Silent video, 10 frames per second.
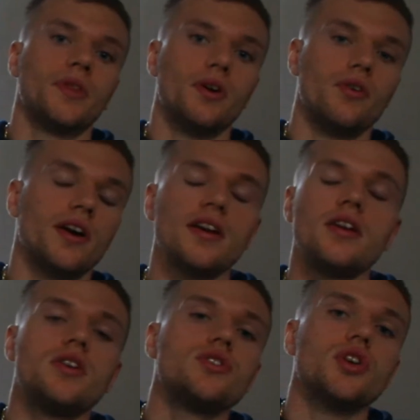Alright,
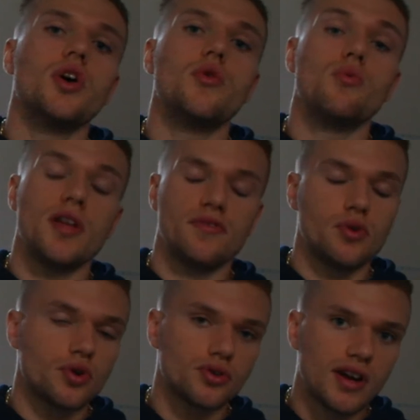so if
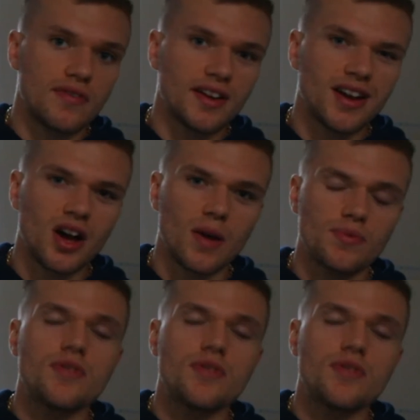you're craving carbs,